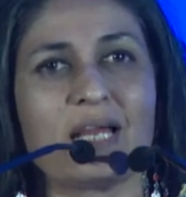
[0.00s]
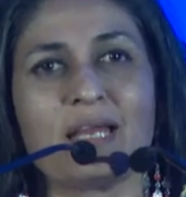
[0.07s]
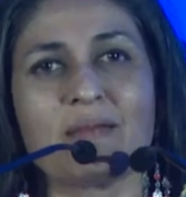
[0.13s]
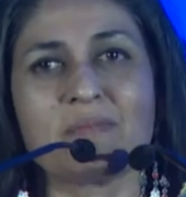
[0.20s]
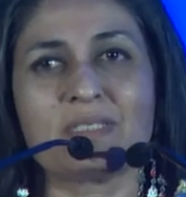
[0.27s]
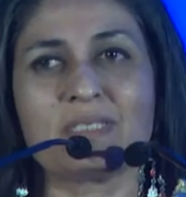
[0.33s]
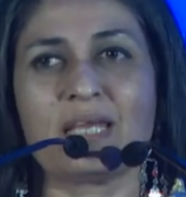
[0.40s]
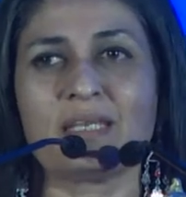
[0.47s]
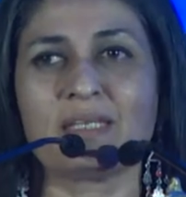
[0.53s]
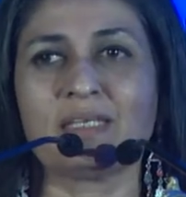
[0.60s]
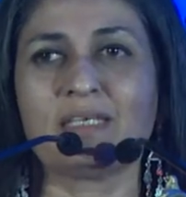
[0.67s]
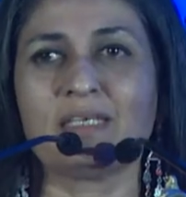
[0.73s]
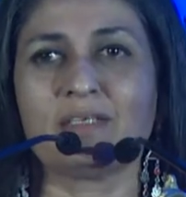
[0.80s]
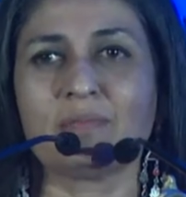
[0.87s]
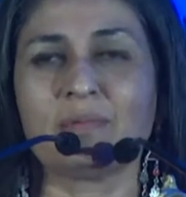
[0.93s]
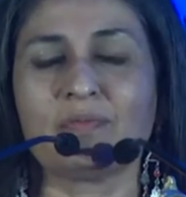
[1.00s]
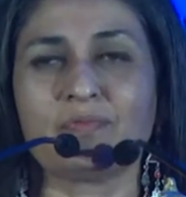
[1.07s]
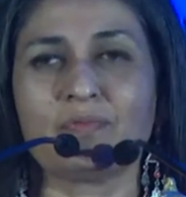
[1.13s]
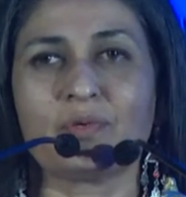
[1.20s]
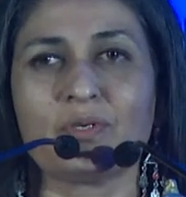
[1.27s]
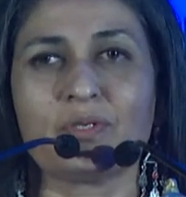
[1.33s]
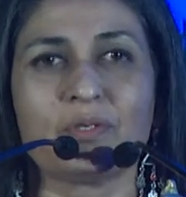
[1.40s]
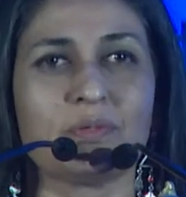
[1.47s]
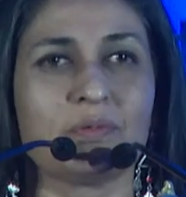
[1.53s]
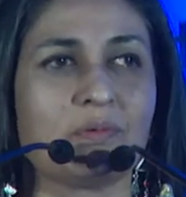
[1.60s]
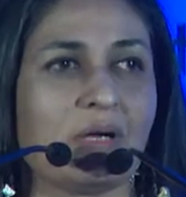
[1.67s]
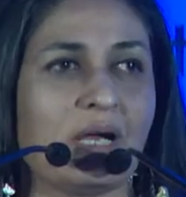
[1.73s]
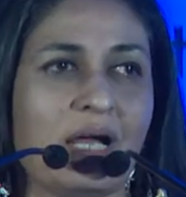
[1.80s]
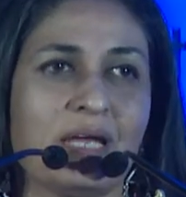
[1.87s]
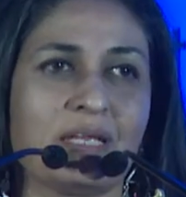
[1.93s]
I am standing here before
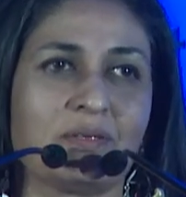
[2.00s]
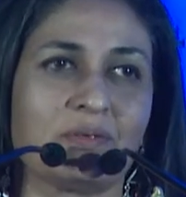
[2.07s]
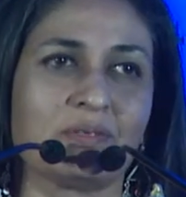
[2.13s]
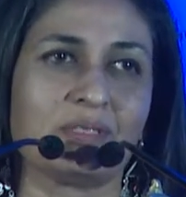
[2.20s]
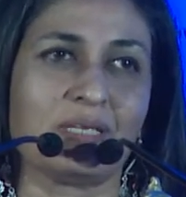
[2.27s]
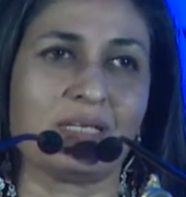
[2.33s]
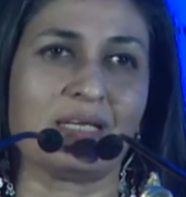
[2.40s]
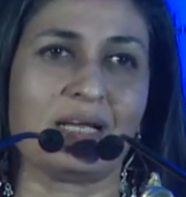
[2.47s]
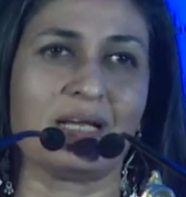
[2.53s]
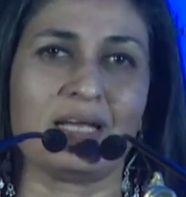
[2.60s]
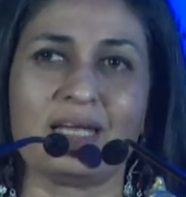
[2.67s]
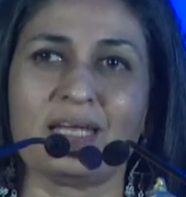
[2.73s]
you. I don't think